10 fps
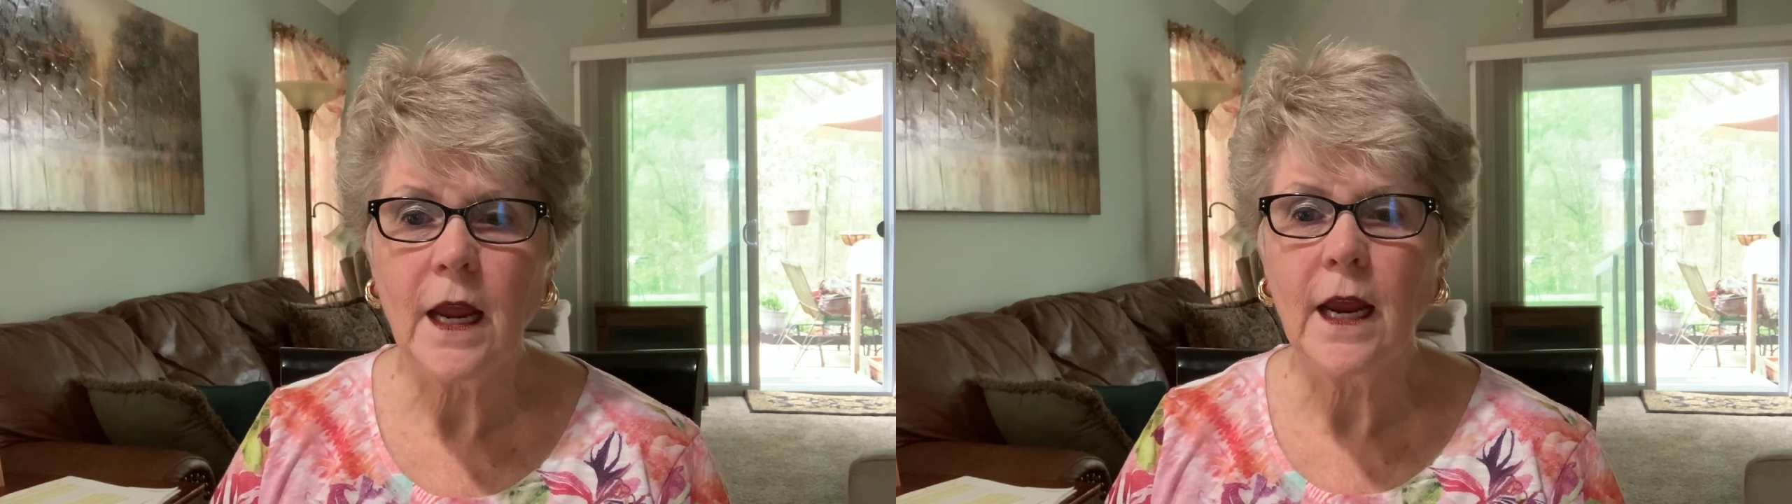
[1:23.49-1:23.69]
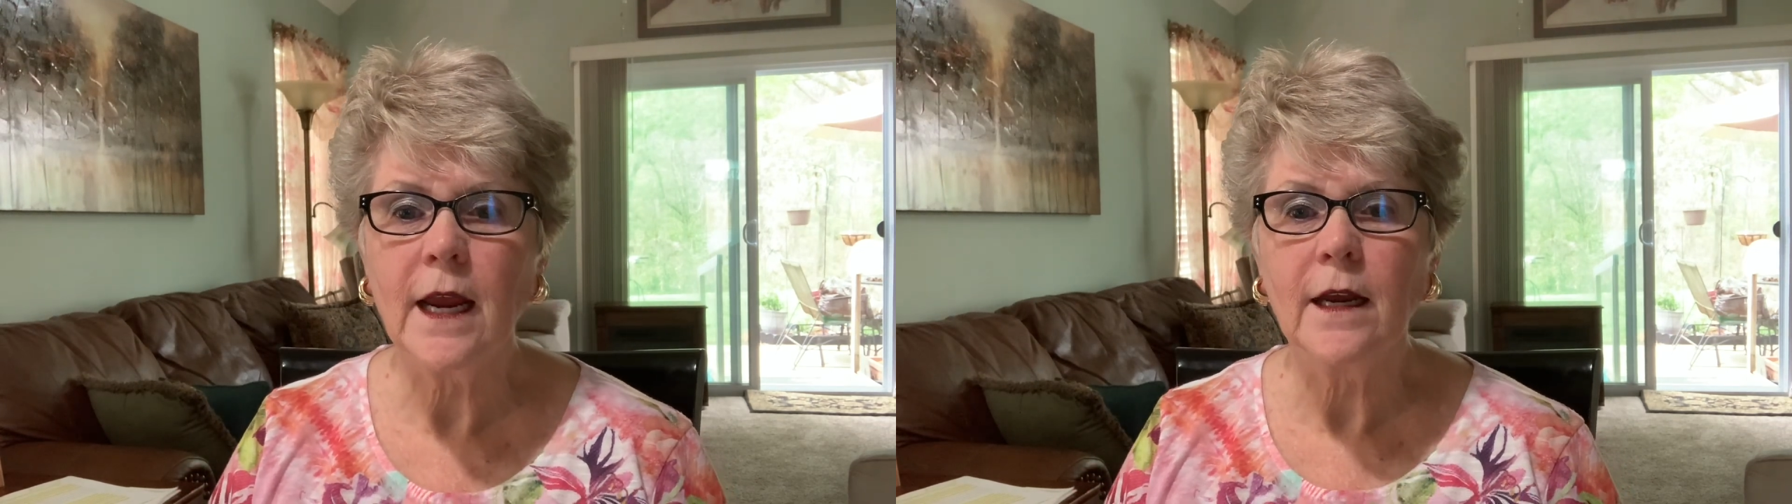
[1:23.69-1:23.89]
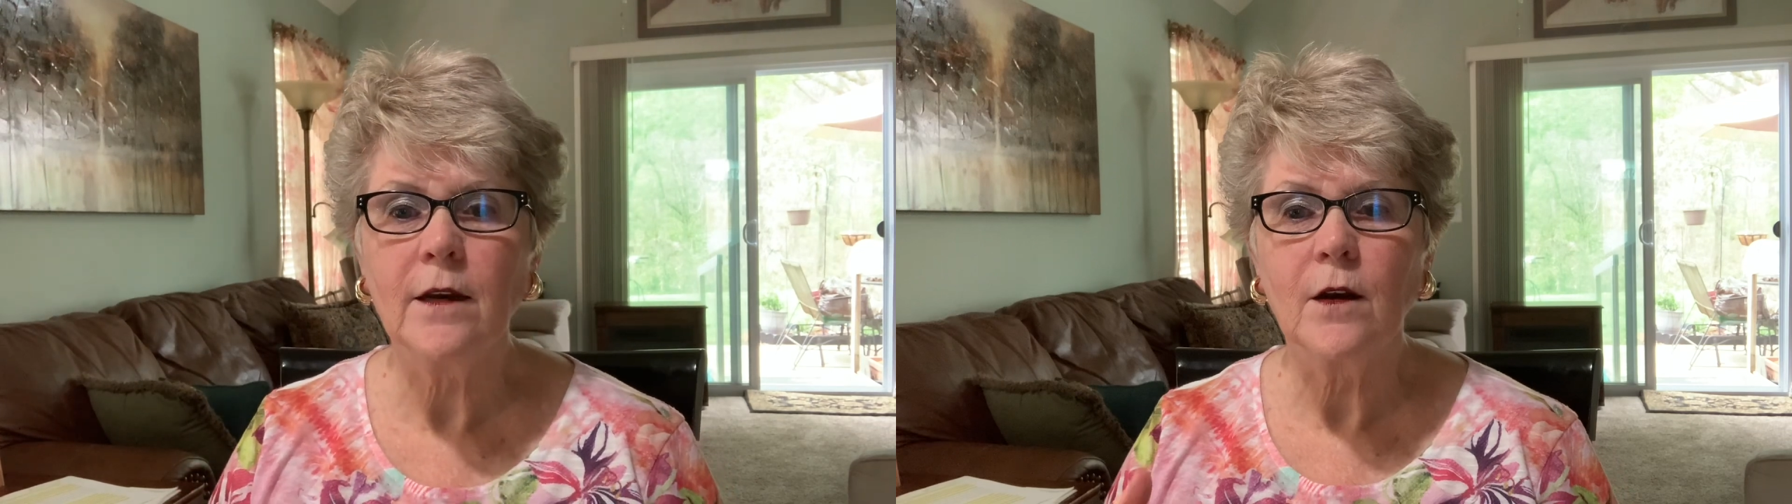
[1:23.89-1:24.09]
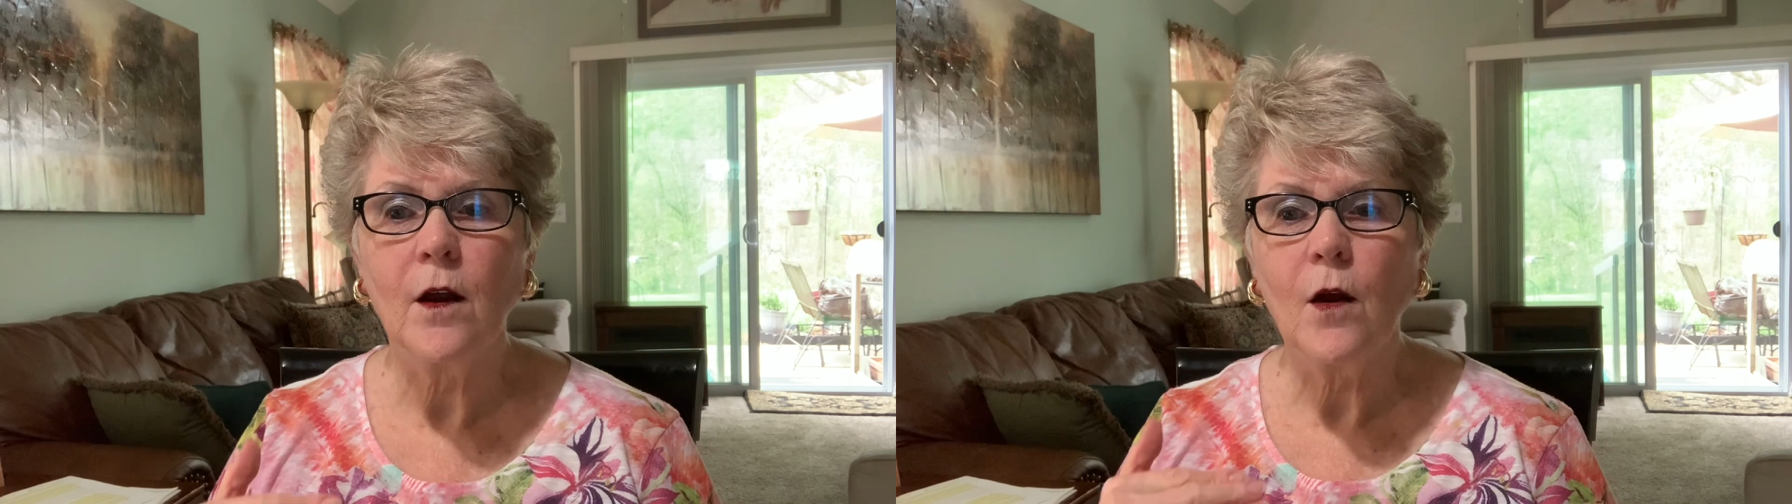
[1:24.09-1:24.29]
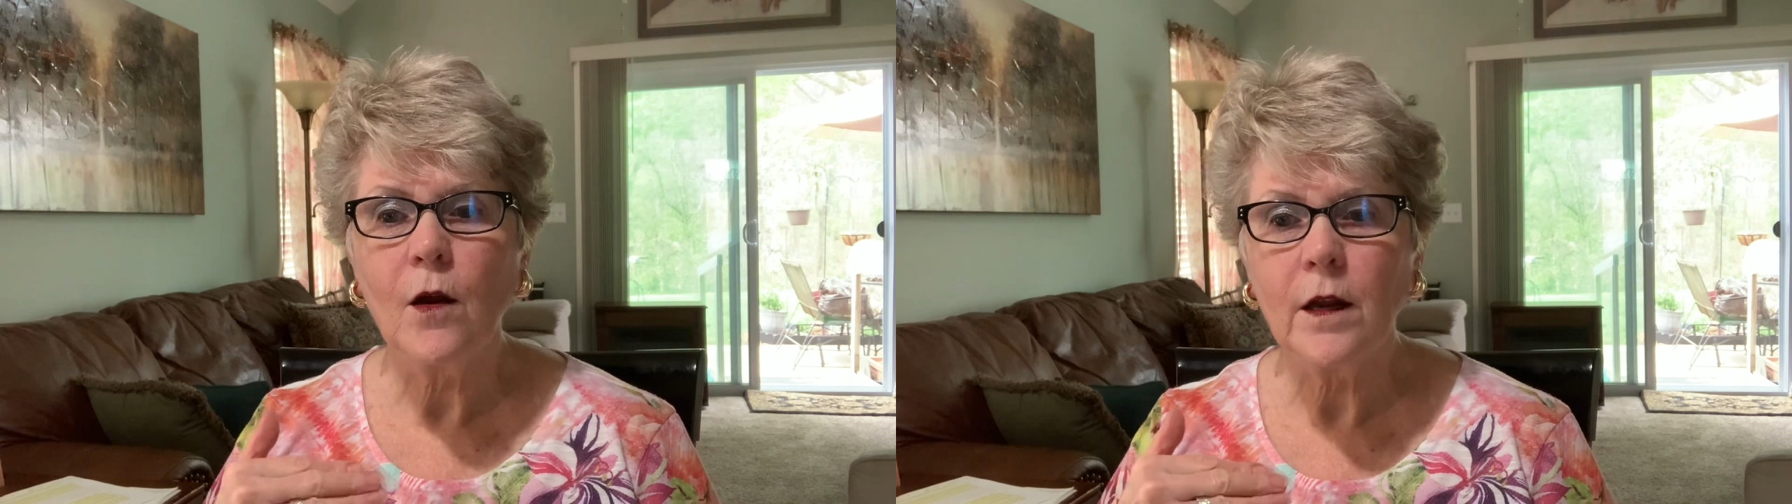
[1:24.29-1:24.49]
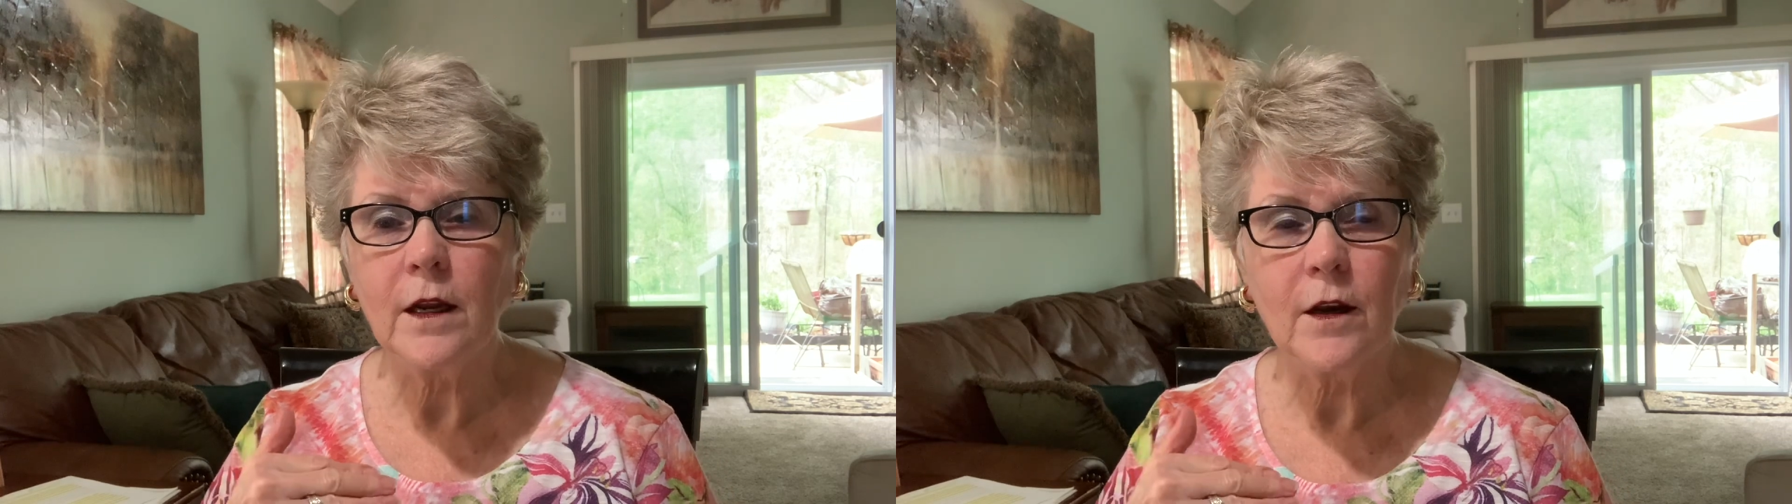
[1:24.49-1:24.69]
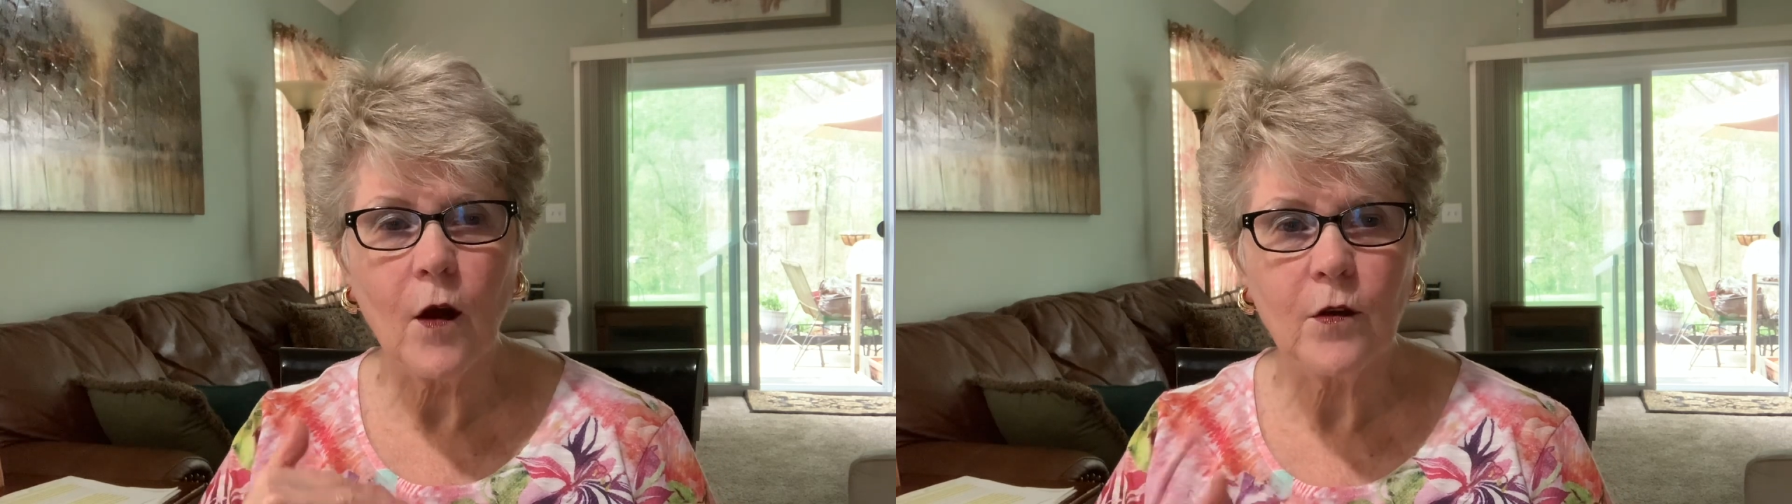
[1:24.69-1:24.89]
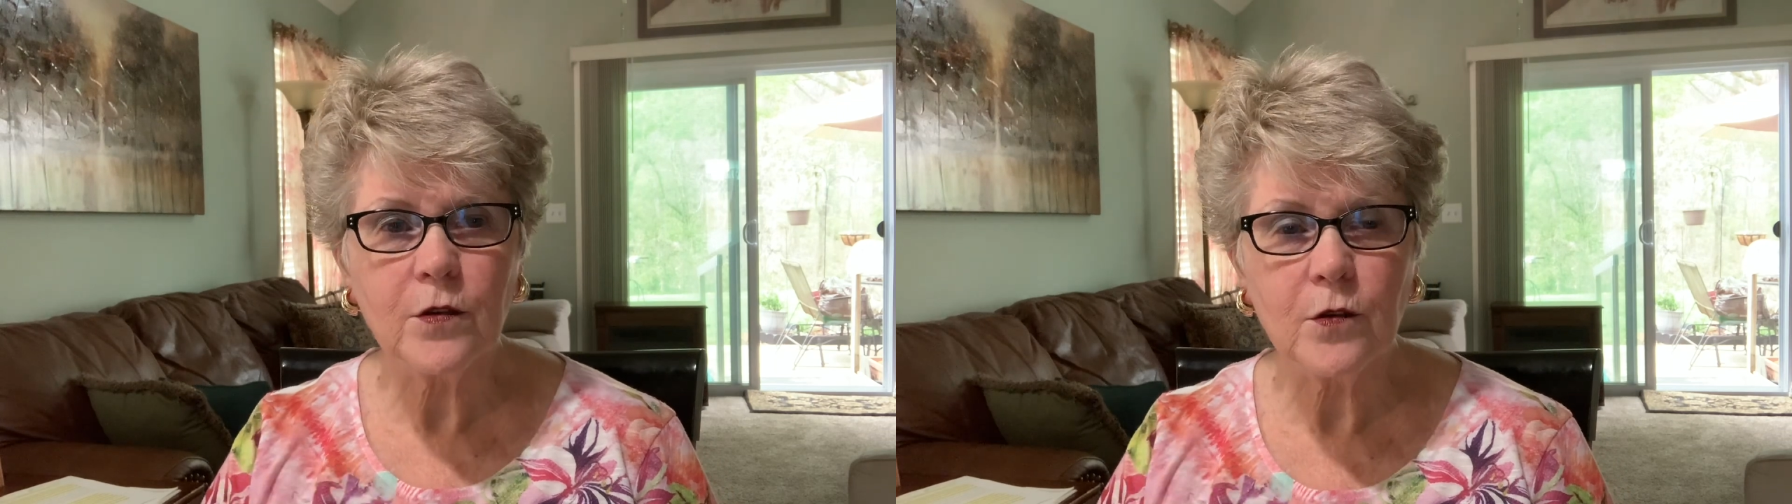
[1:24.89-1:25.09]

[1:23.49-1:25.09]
And it also